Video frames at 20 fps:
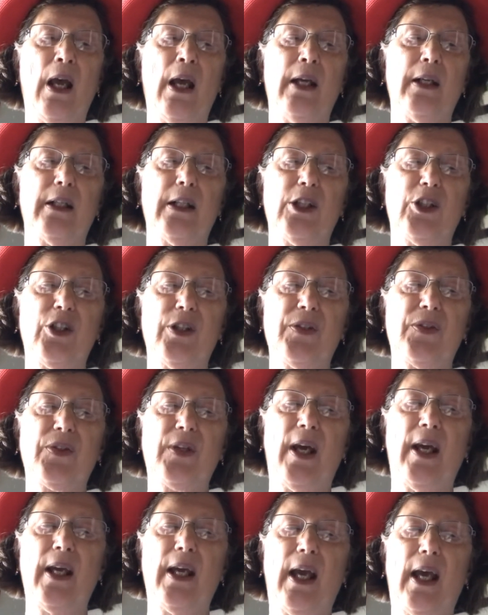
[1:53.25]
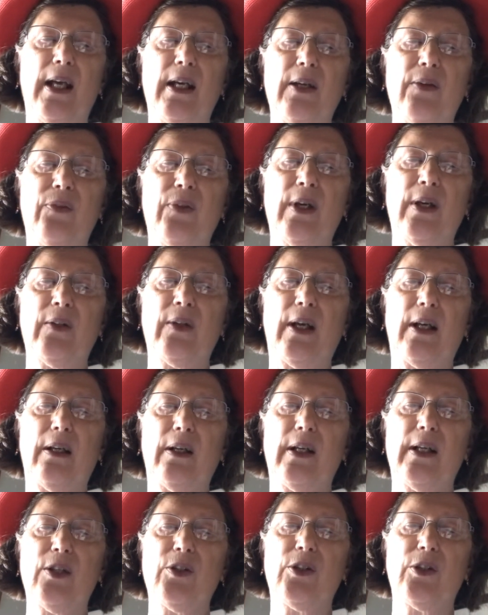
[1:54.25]
Did she say anything that
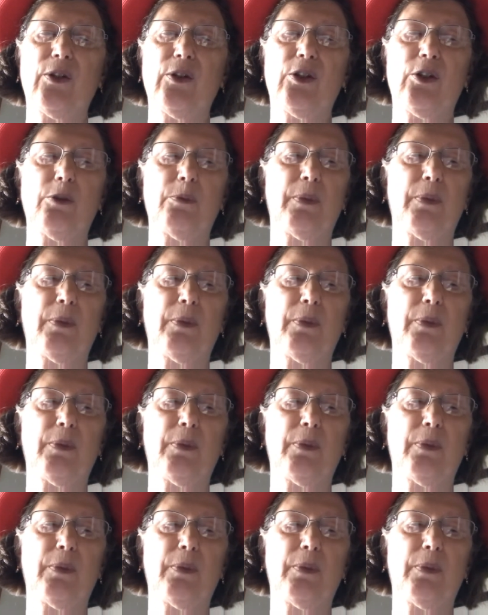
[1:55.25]
leads you to